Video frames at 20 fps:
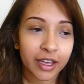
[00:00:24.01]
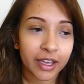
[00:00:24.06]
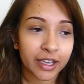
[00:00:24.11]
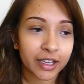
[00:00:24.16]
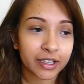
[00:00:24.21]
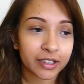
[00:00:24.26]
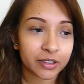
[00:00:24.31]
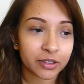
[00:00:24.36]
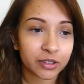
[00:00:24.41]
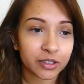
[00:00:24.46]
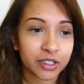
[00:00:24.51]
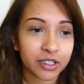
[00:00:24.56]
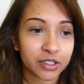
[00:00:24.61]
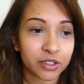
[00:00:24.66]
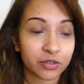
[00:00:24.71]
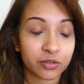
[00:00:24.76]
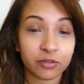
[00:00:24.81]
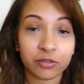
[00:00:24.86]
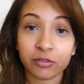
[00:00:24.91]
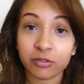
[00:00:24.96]
and
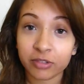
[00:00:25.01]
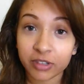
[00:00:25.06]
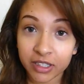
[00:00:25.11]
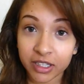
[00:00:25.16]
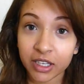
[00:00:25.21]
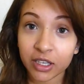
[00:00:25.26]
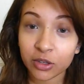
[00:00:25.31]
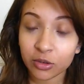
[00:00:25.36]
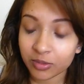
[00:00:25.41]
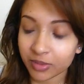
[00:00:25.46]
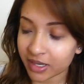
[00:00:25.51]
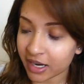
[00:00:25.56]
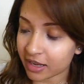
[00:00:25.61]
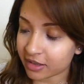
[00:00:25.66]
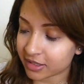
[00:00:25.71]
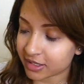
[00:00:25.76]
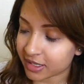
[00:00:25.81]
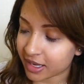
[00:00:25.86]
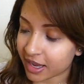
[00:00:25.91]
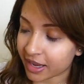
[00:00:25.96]
it's really humid
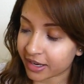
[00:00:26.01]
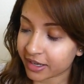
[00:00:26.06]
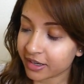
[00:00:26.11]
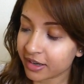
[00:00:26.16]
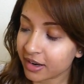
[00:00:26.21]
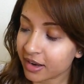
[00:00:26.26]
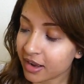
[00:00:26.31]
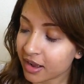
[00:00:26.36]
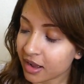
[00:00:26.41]
outside.